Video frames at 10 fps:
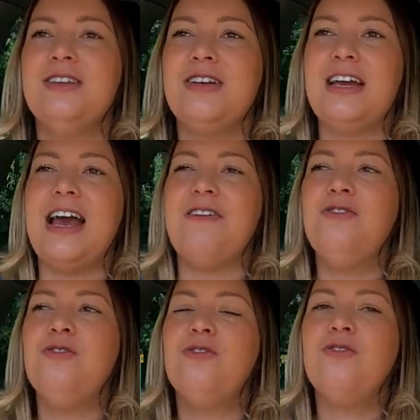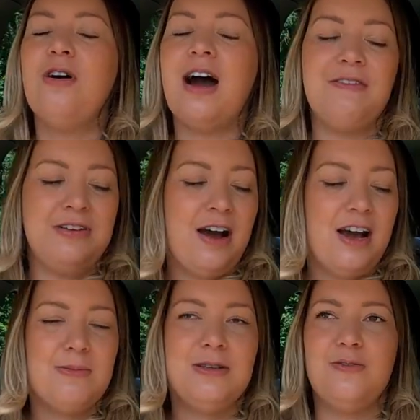So yeah, if you're having
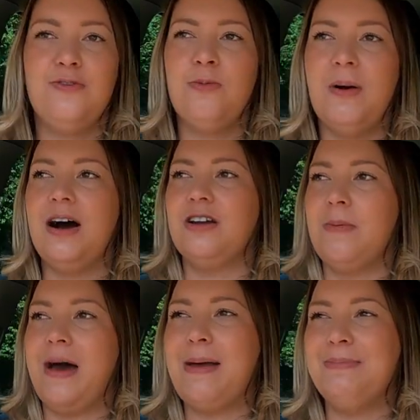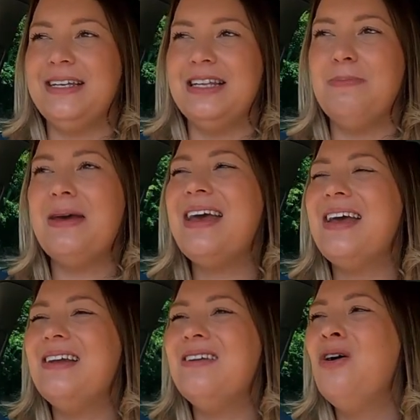arguments with your partner about emptying the
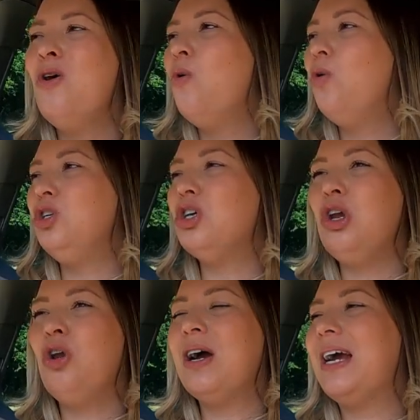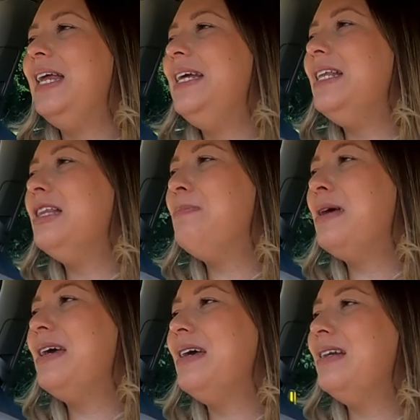bin, or you don't like cleaning the
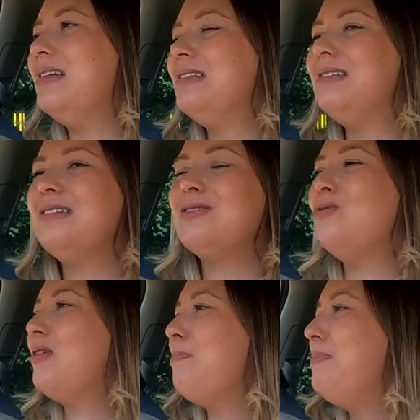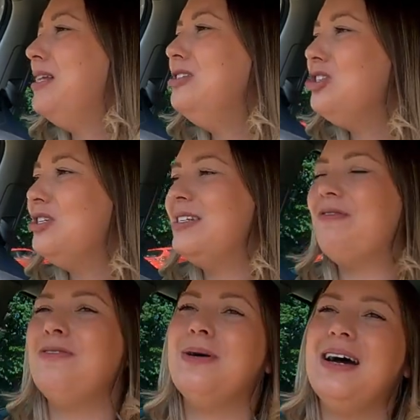bin, it's got all that bin juice
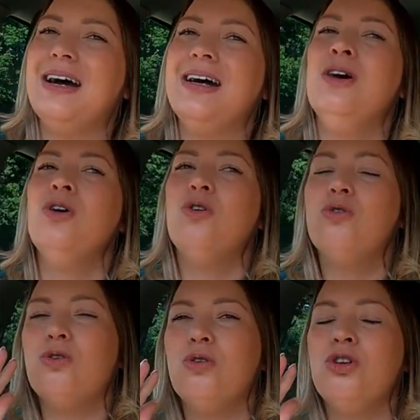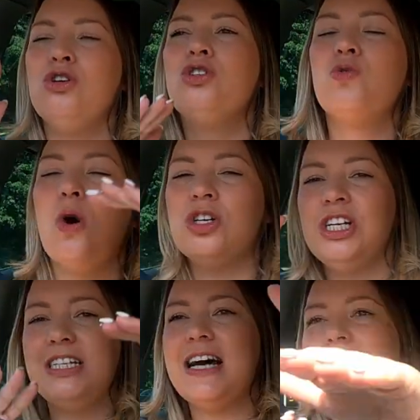everywhere, or you
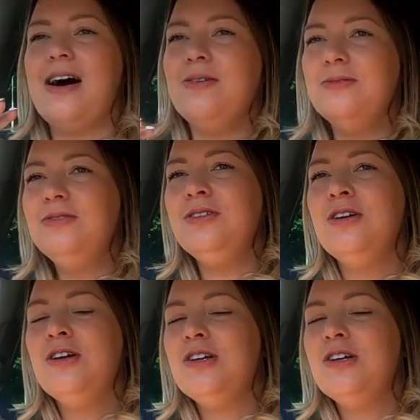squash it down